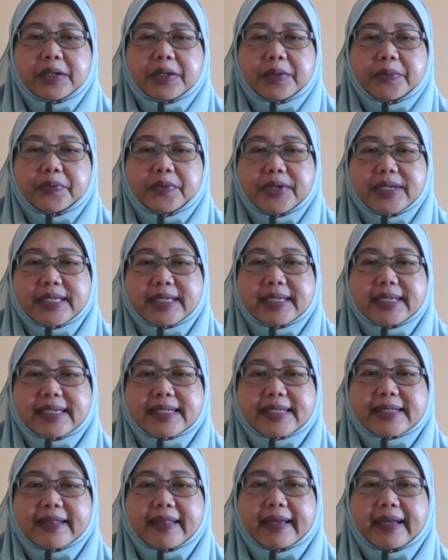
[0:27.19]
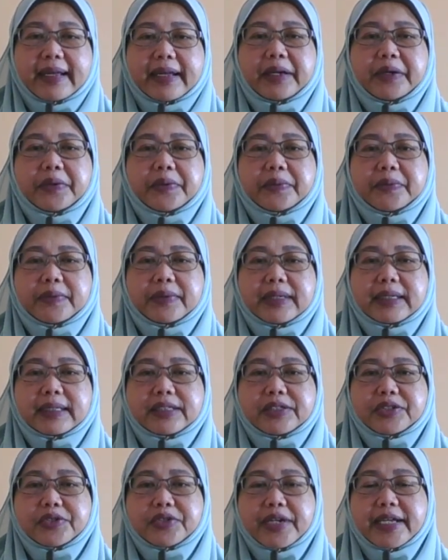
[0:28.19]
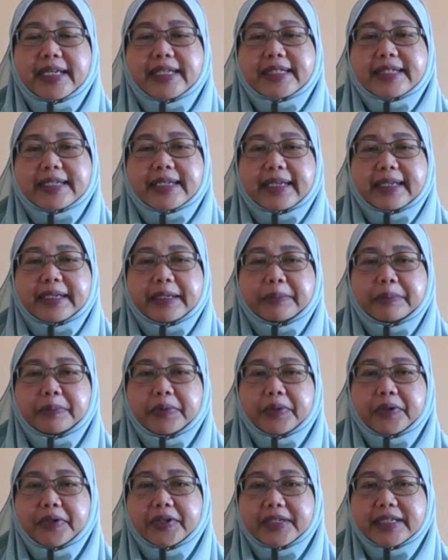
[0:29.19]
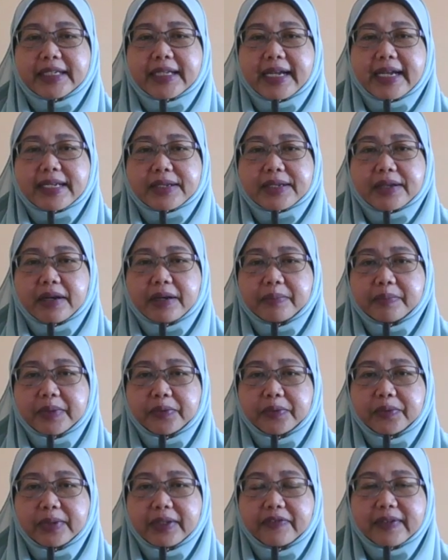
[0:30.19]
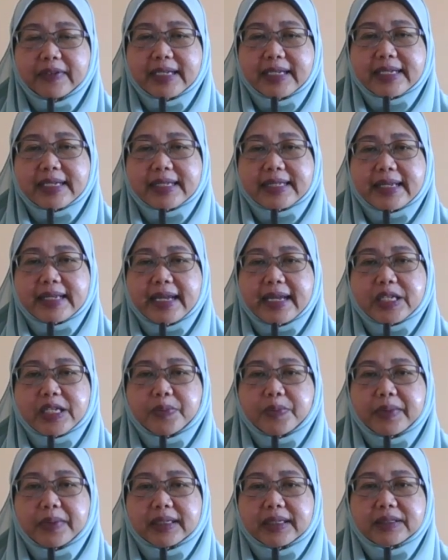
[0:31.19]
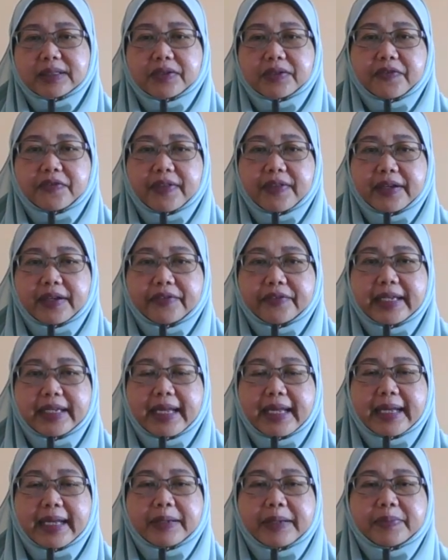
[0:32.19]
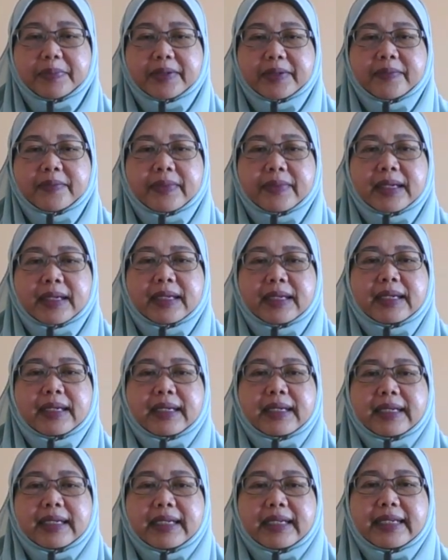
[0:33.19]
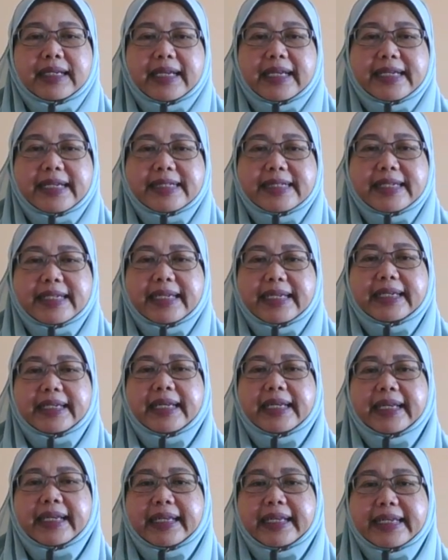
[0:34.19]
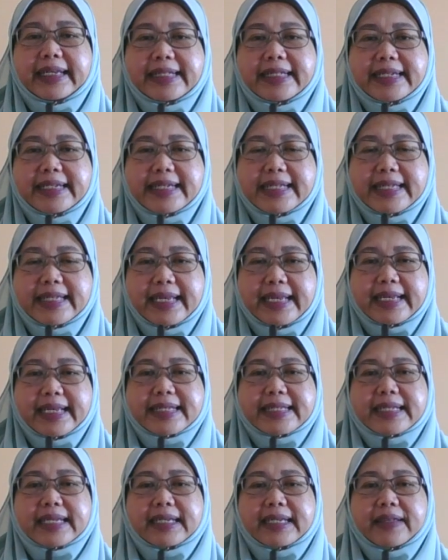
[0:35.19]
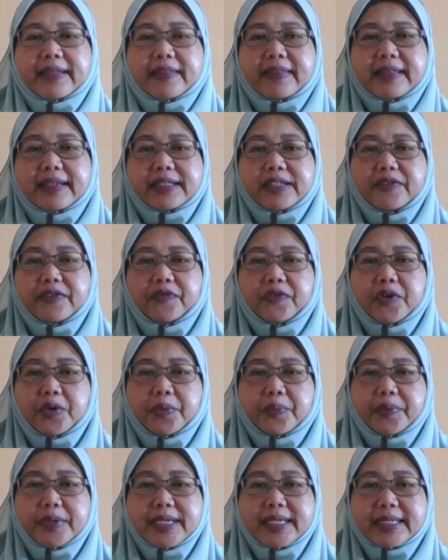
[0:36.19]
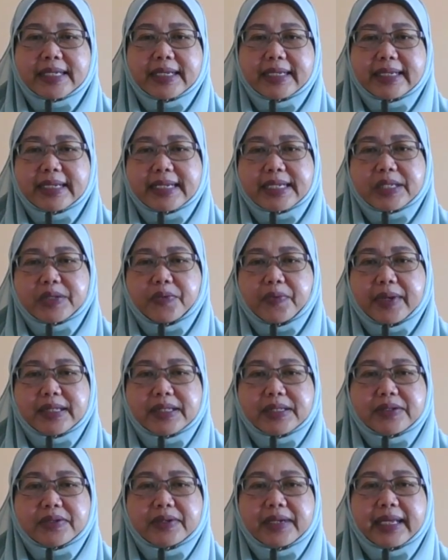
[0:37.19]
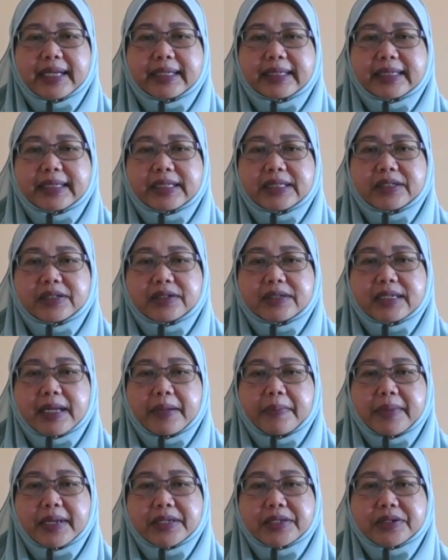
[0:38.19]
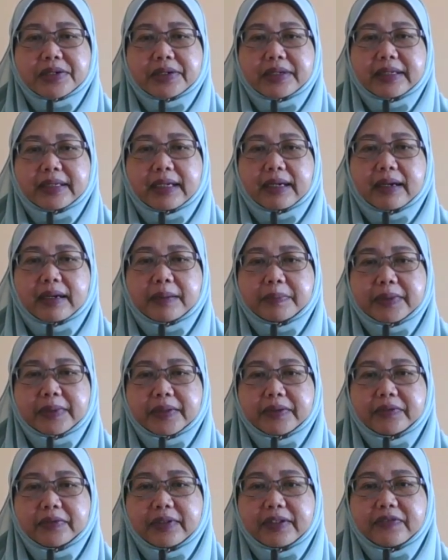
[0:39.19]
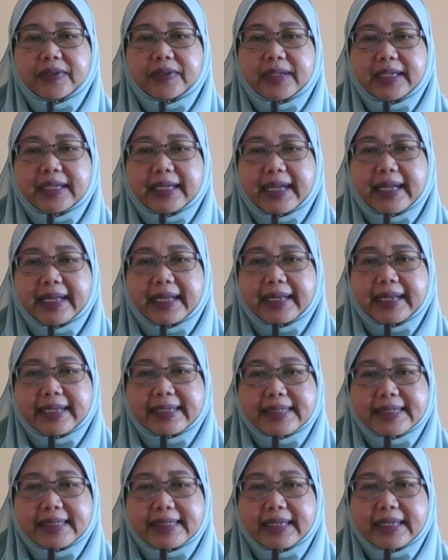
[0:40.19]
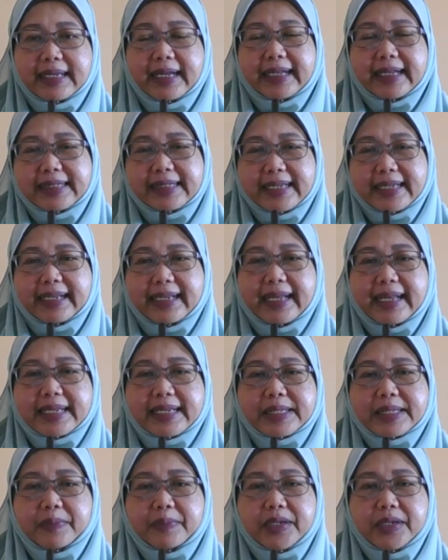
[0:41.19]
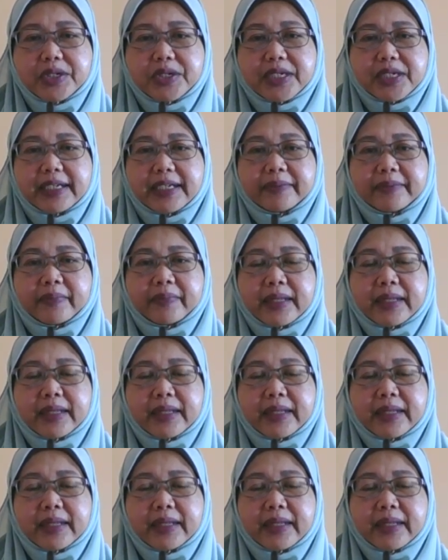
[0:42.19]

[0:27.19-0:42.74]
Prisoners there were trained and employed as carpet weavers as part of their rehab. In 1886, 34 prisoners went to London to demonstrate carpet weaving at an exhibition.